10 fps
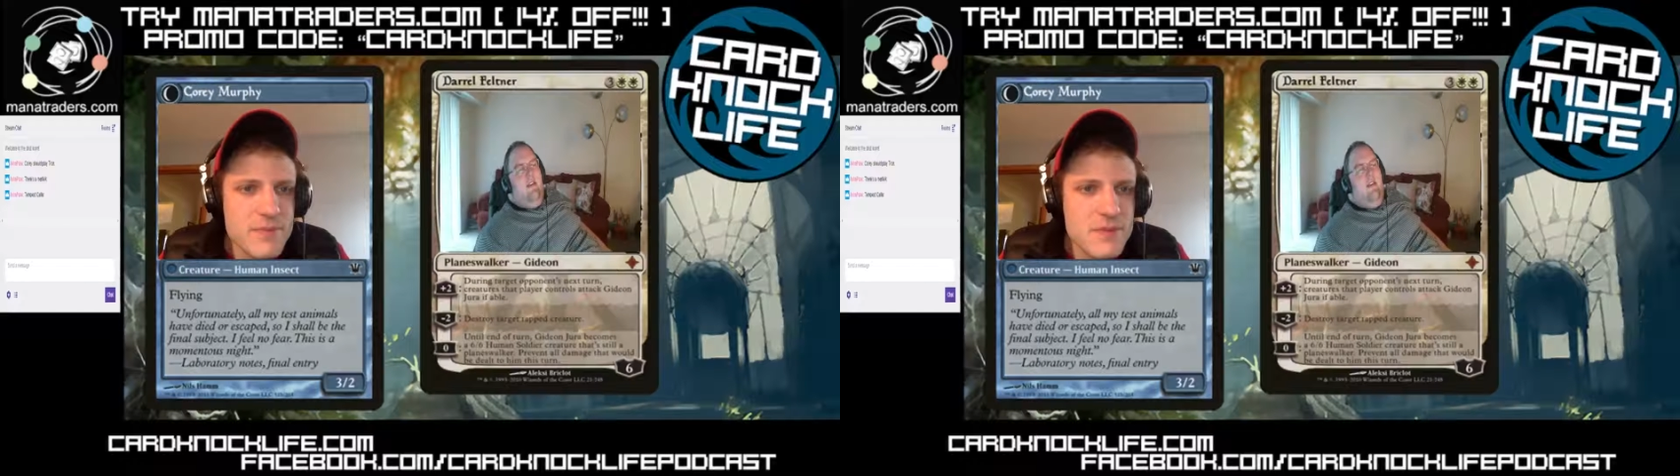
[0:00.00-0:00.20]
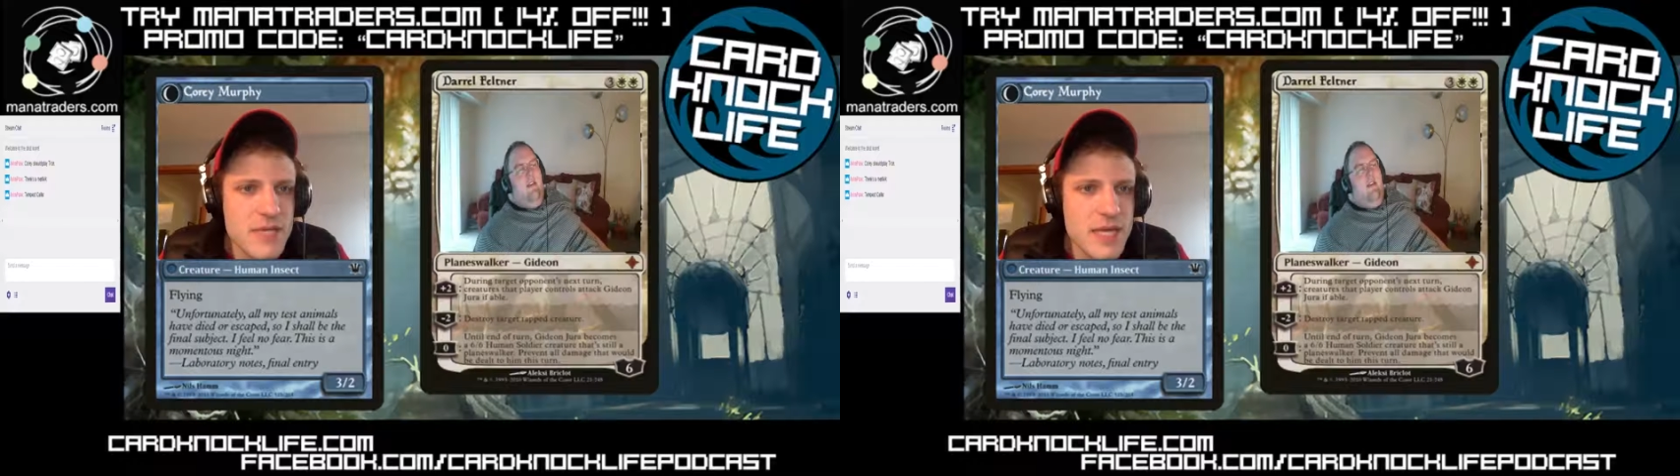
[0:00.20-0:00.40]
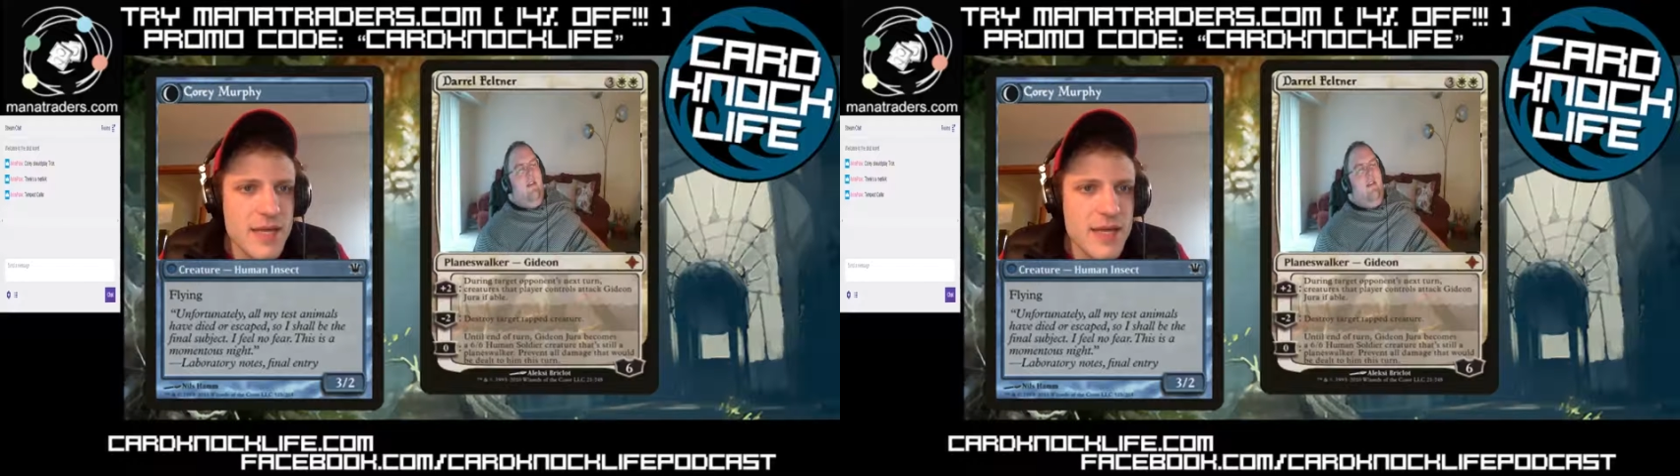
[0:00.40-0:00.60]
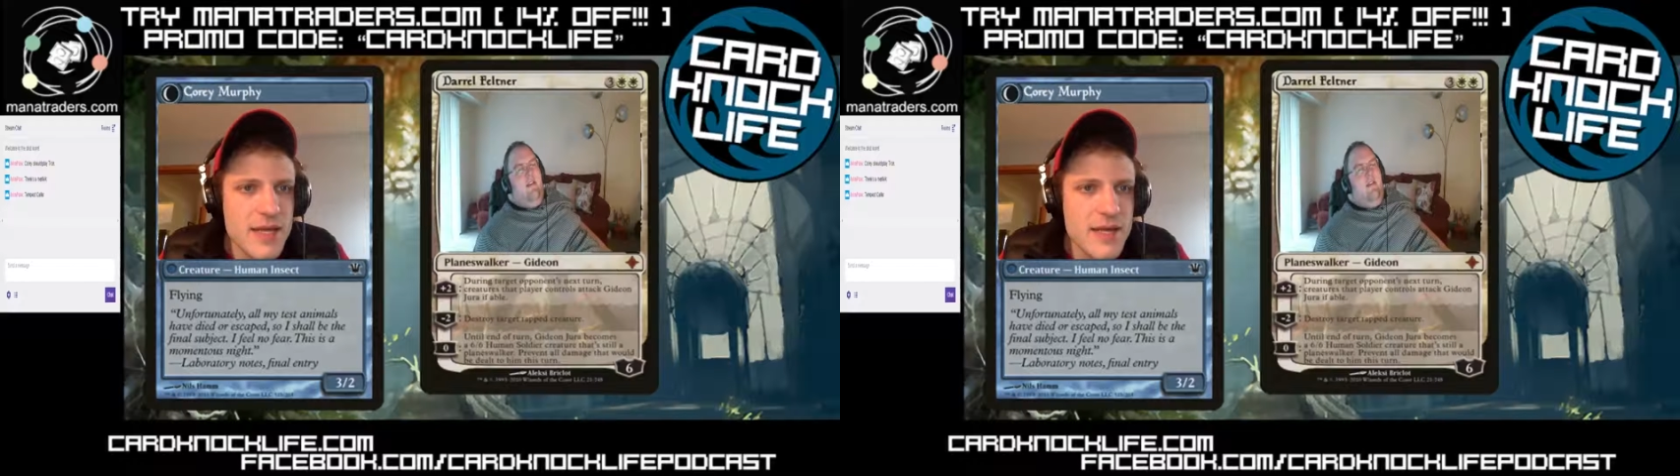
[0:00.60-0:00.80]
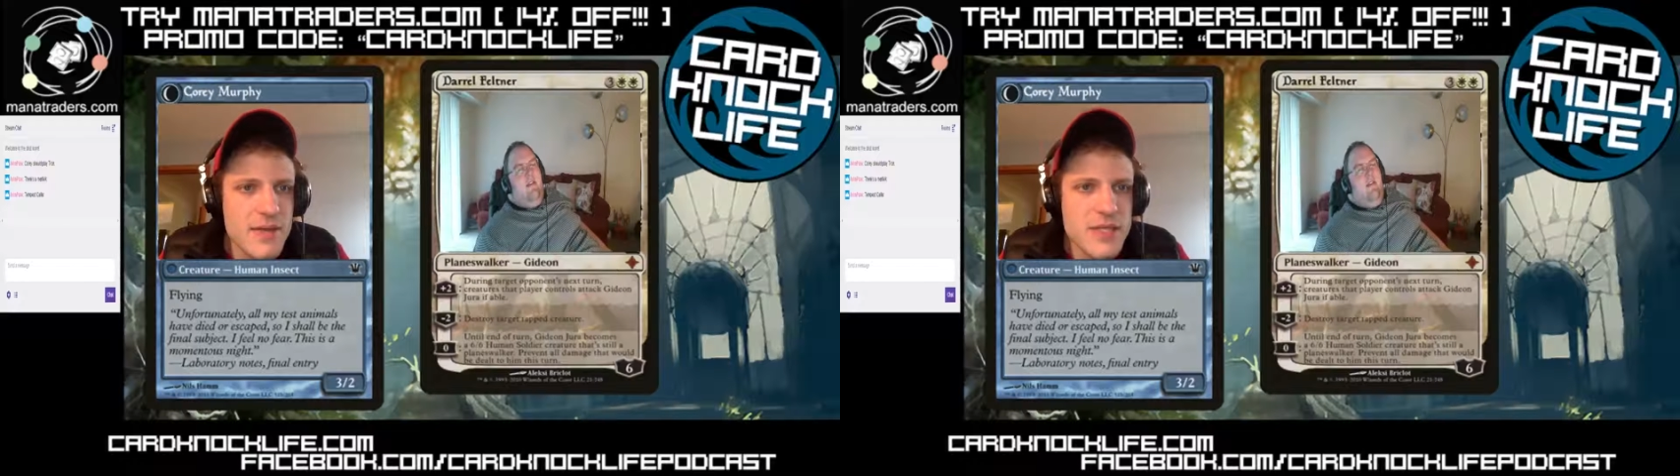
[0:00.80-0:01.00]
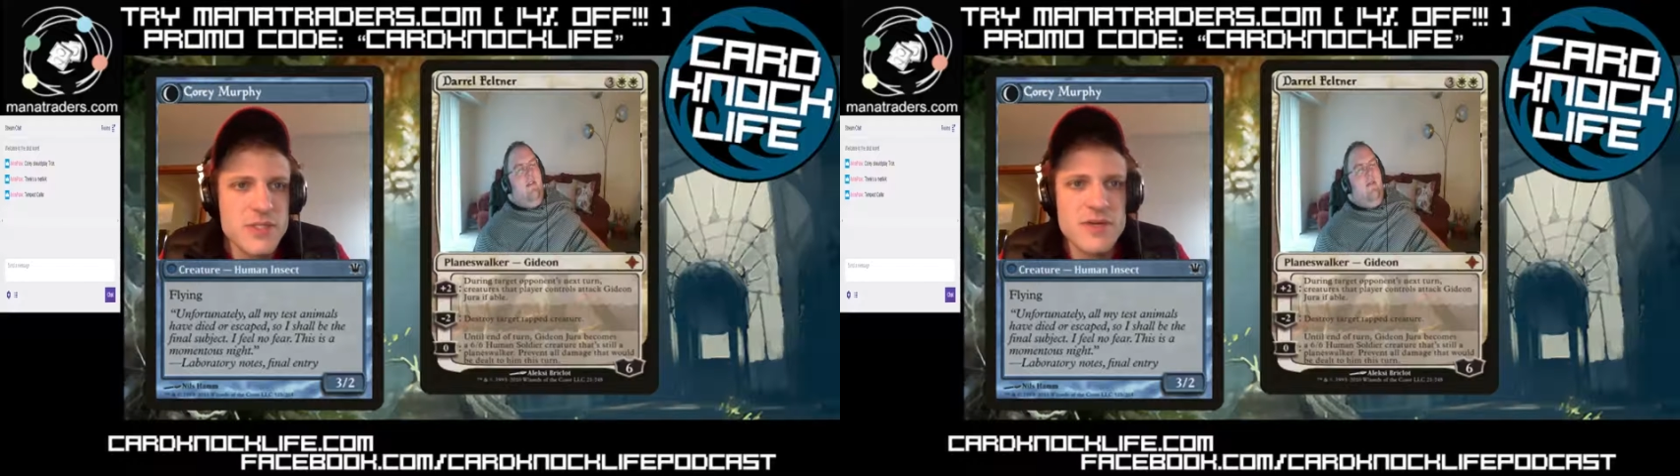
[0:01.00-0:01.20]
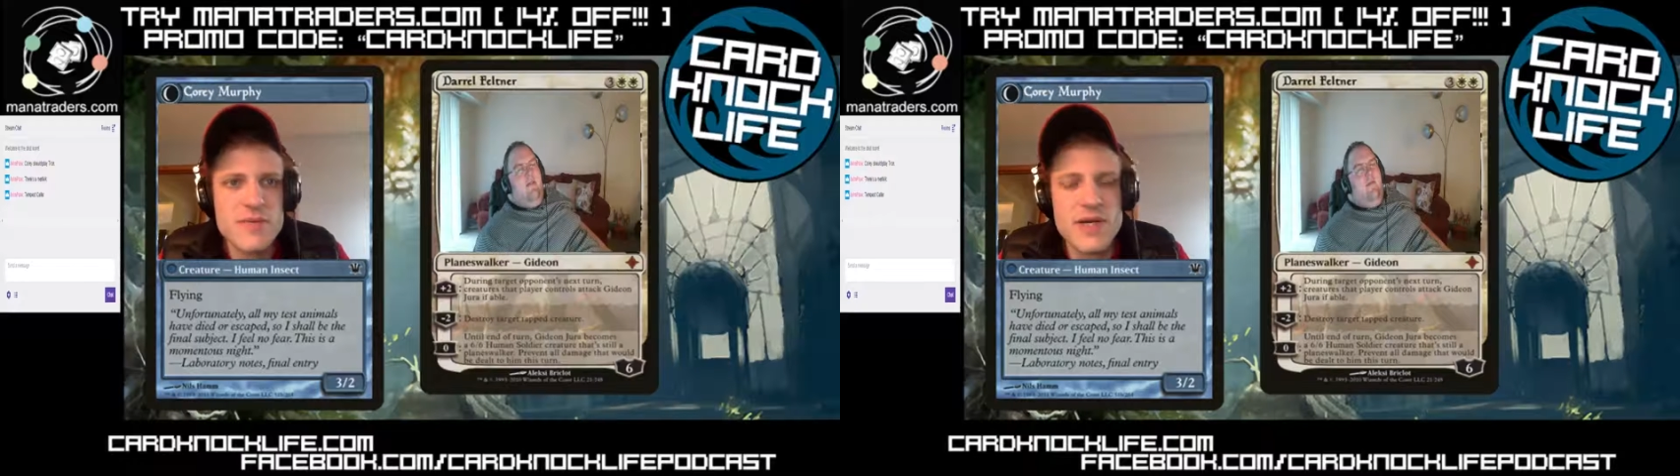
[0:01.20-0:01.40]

And then History of